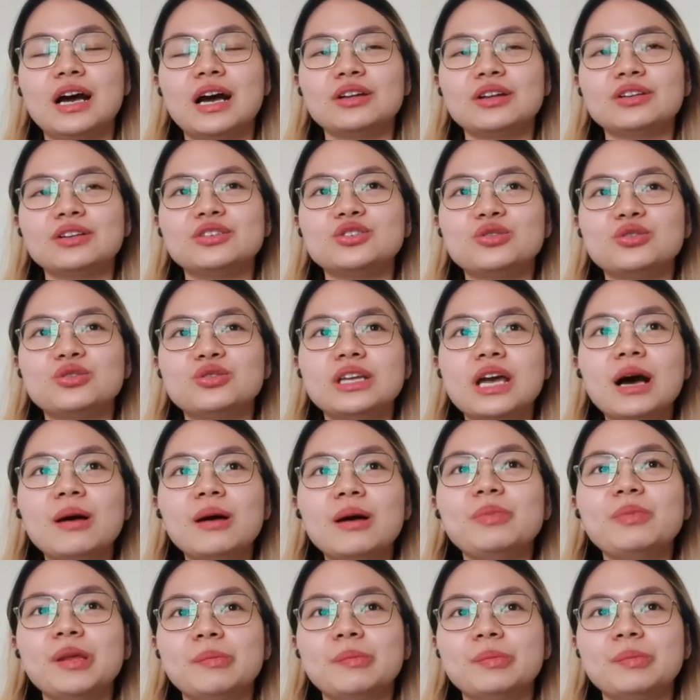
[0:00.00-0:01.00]
should young
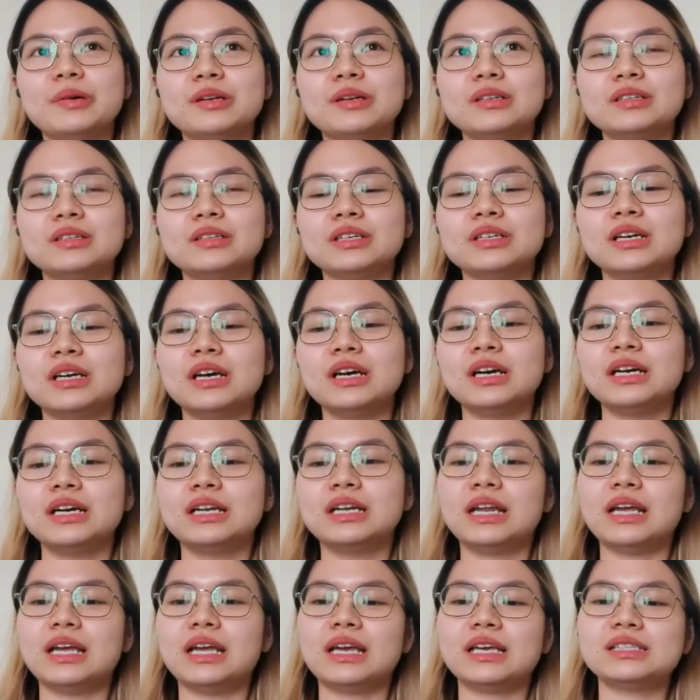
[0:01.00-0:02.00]
people
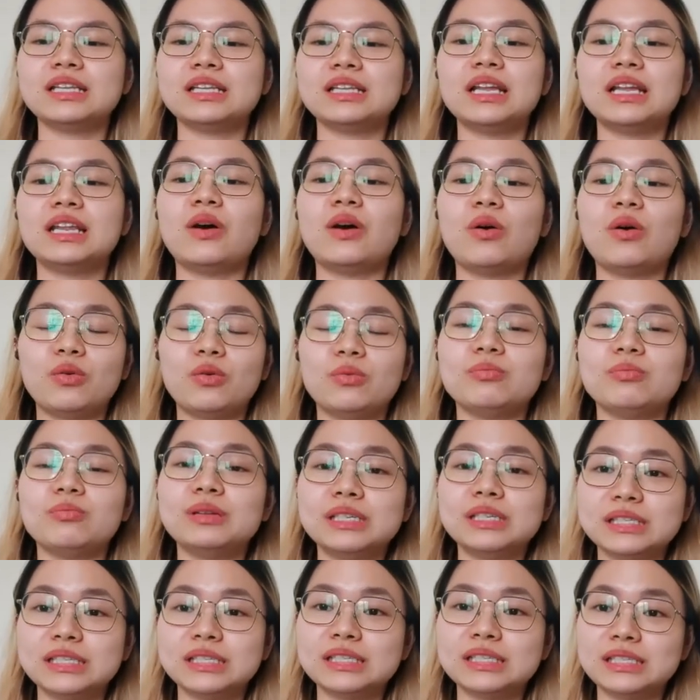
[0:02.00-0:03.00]
like start their own
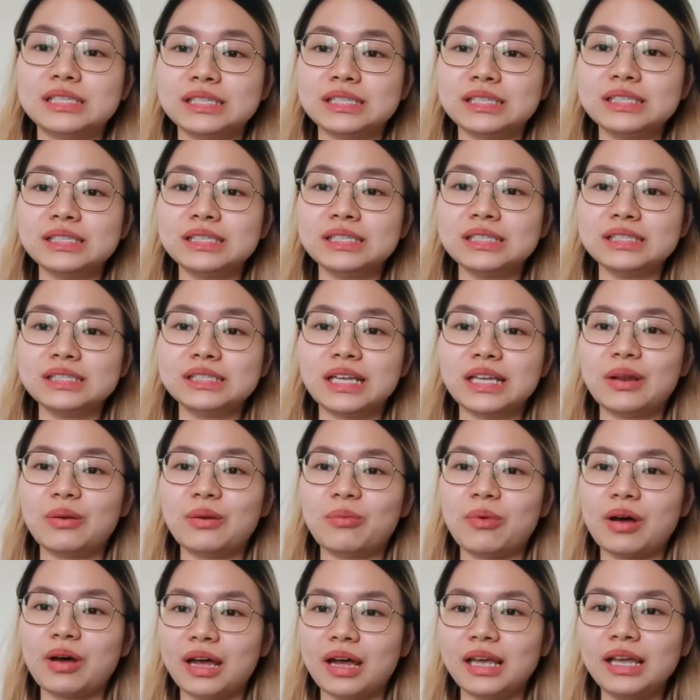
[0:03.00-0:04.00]
businesses,
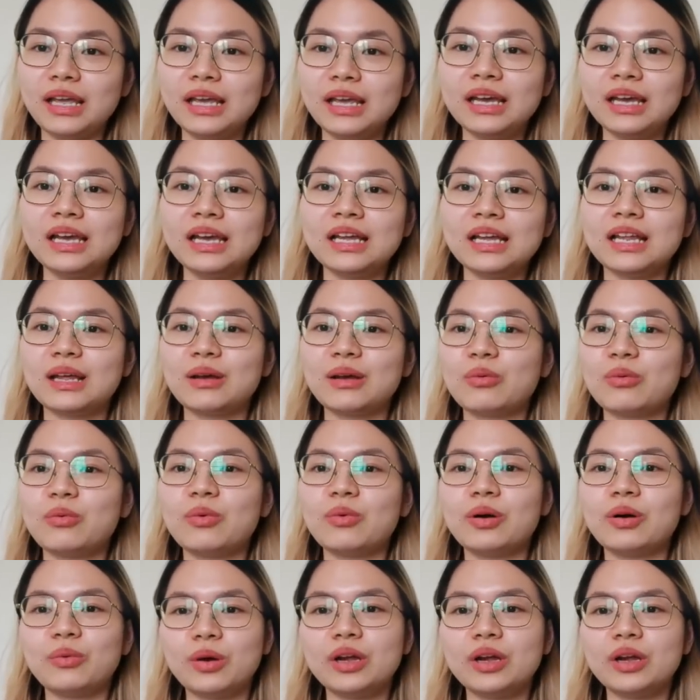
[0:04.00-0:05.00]
and why? Like,
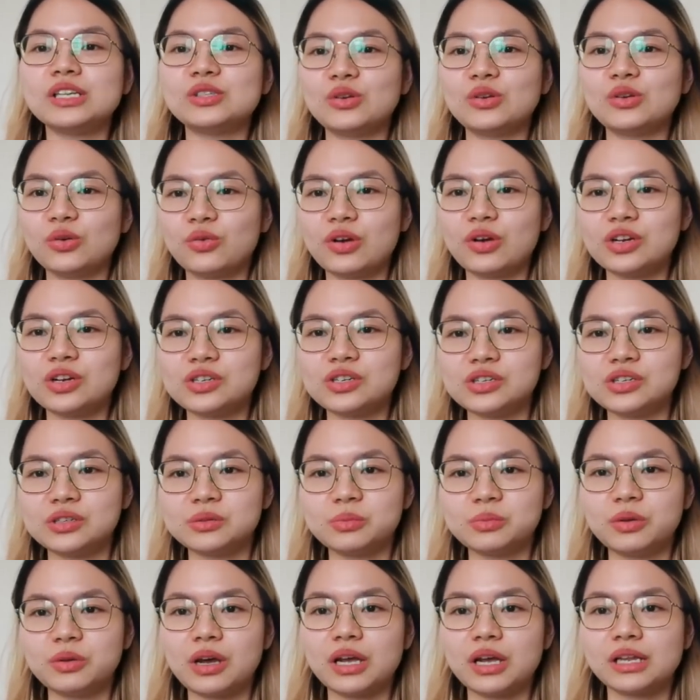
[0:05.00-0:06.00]
what is your
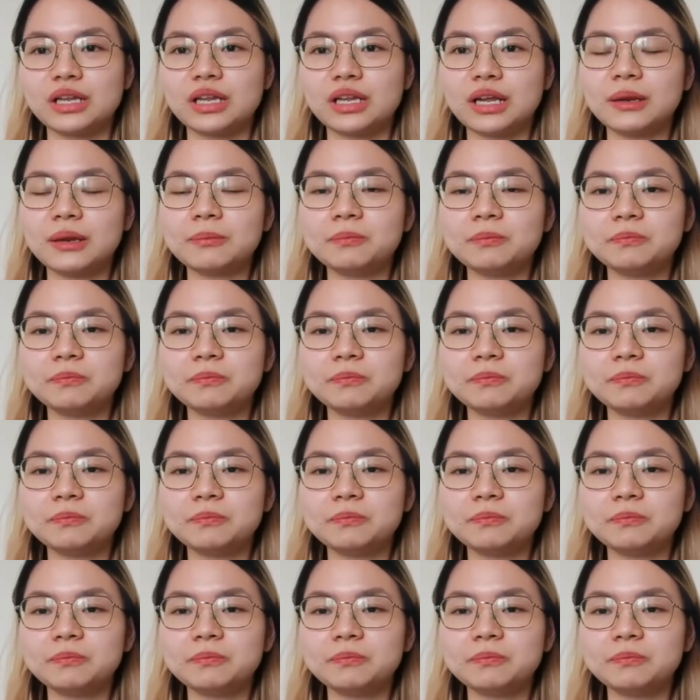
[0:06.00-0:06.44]
rationale behind that?